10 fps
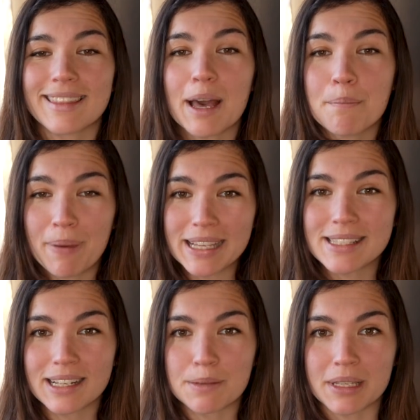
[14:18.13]
That
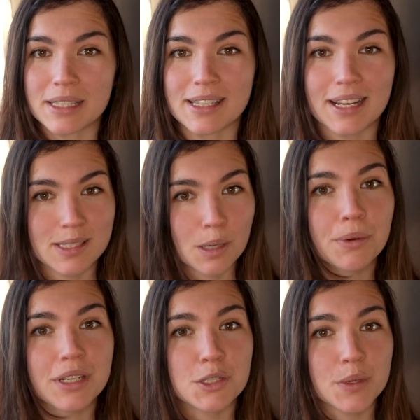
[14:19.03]
basically means that at some
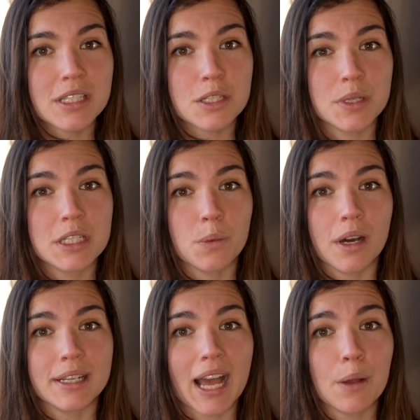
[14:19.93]
point in
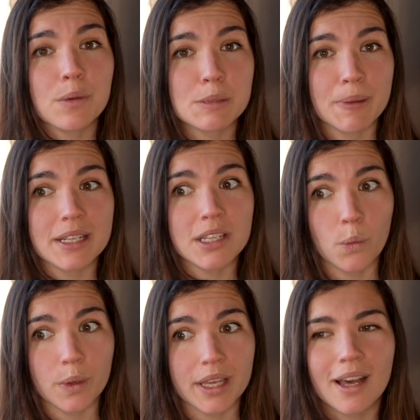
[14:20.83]
2021, I will spend a
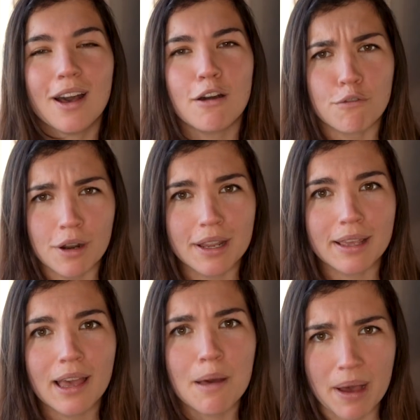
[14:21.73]
week
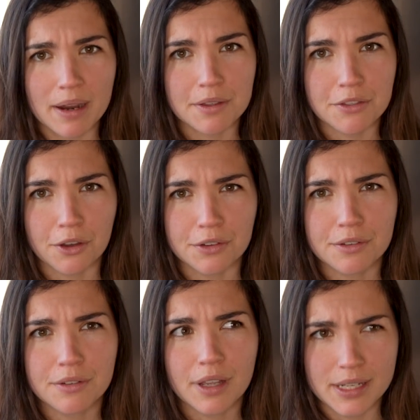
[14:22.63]
running a marathon
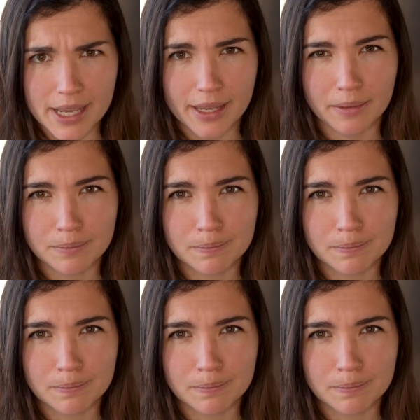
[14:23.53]
a day.